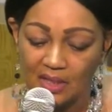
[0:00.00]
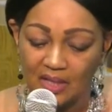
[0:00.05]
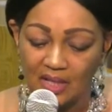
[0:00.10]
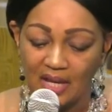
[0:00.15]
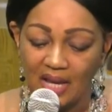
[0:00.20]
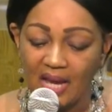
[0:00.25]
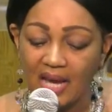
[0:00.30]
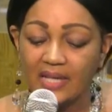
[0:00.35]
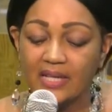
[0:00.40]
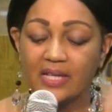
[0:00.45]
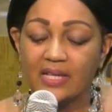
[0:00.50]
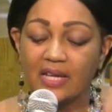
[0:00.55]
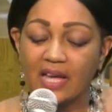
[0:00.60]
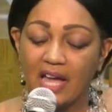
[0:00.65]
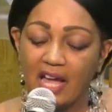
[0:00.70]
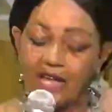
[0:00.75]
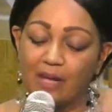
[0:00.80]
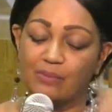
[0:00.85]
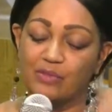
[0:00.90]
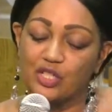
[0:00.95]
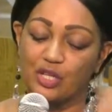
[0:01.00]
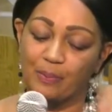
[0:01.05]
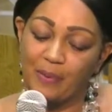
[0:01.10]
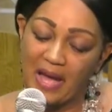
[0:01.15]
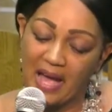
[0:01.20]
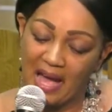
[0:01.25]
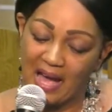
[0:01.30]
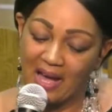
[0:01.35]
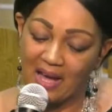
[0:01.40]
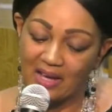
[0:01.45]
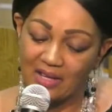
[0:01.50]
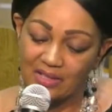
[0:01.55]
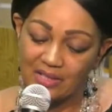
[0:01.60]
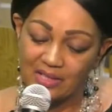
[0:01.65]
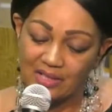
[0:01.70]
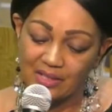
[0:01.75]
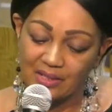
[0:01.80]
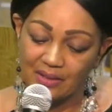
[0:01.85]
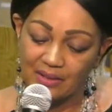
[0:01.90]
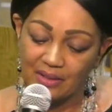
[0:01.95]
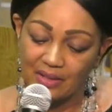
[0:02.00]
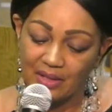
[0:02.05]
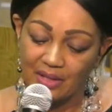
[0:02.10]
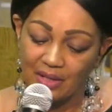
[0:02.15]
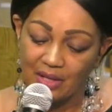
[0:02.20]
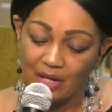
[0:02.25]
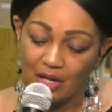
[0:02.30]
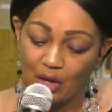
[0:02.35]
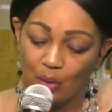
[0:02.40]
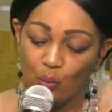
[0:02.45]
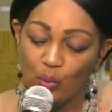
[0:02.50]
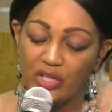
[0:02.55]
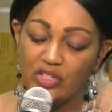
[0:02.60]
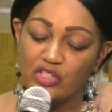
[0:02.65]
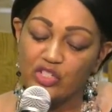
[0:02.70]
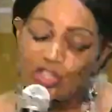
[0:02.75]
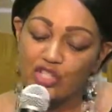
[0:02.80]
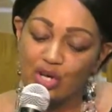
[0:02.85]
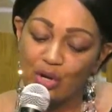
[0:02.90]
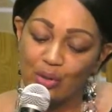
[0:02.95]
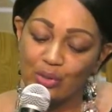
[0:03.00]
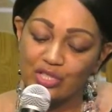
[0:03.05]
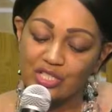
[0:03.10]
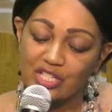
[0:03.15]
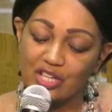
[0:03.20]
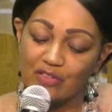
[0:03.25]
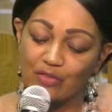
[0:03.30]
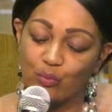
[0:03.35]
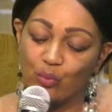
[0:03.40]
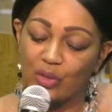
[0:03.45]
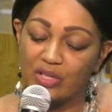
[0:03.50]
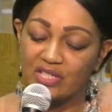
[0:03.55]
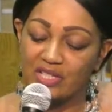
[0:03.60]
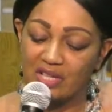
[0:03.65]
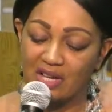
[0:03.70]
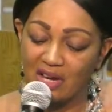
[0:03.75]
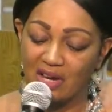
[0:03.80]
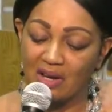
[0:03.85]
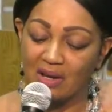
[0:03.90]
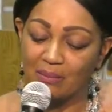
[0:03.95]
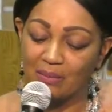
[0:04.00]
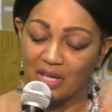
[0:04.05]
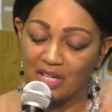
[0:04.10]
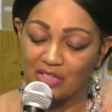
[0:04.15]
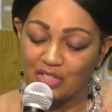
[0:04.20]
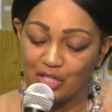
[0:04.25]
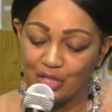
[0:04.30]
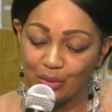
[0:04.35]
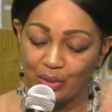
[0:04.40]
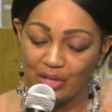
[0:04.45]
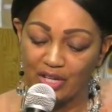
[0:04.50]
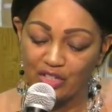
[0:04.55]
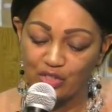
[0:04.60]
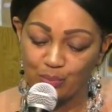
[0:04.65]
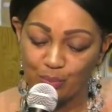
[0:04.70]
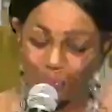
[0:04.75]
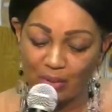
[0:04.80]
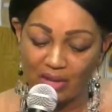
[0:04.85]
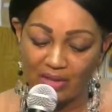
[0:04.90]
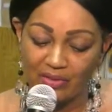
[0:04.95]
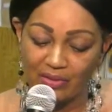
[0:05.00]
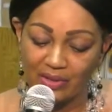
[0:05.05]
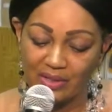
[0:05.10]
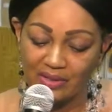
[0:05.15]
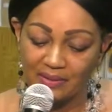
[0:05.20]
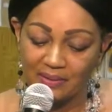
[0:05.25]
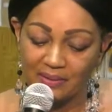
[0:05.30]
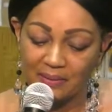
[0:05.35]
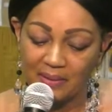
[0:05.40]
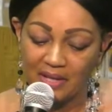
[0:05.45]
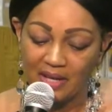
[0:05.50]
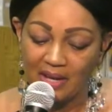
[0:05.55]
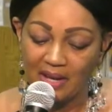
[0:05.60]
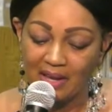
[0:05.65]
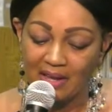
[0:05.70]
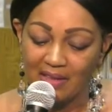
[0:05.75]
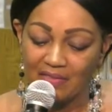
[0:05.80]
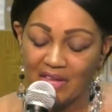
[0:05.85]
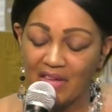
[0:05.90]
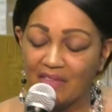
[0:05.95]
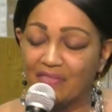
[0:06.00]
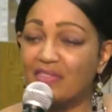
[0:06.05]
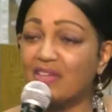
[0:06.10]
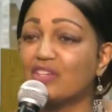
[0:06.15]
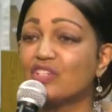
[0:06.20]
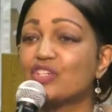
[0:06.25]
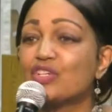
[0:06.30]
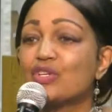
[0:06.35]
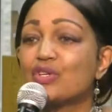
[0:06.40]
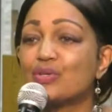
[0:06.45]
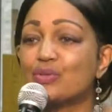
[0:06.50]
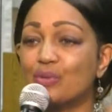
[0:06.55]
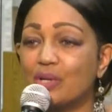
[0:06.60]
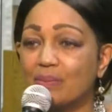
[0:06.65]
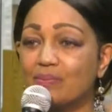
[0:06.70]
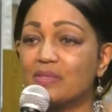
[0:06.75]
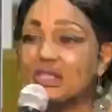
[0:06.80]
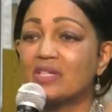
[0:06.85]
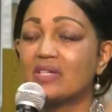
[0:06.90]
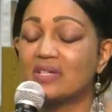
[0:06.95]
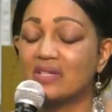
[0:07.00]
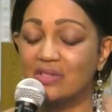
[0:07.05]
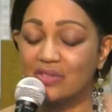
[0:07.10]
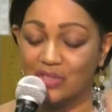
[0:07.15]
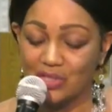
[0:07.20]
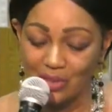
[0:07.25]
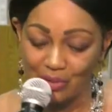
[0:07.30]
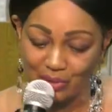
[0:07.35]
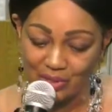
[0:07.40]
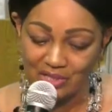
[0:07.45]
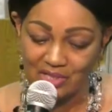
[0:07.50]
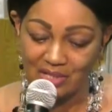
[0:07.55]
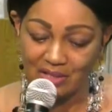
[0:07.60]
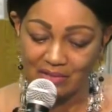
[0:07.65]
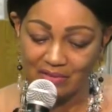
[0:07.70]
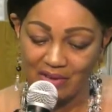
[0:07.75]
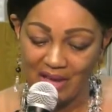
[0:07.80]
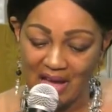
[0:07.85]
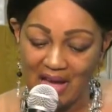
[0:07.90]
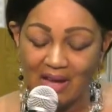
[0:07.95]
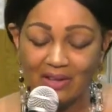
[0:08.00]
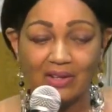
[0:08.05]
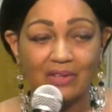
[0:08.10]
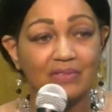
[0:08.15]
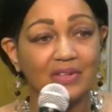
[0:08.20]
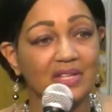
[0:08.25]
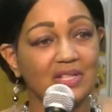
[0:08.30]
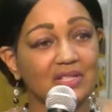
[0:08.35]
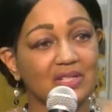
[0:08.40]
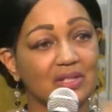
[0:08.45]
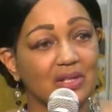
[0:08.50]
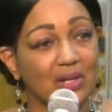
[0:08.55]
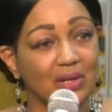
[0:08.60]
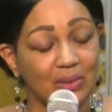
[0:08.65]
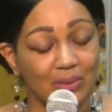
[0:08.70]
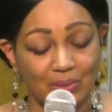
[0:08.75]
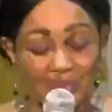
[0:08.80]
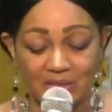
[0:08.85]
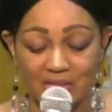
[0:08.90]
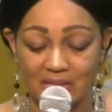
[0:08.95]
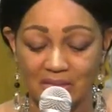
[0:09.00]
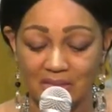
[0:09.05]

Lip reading: "And it came to pass, when Joseph was come unto his brethren, that they stripped Joseph out of his coat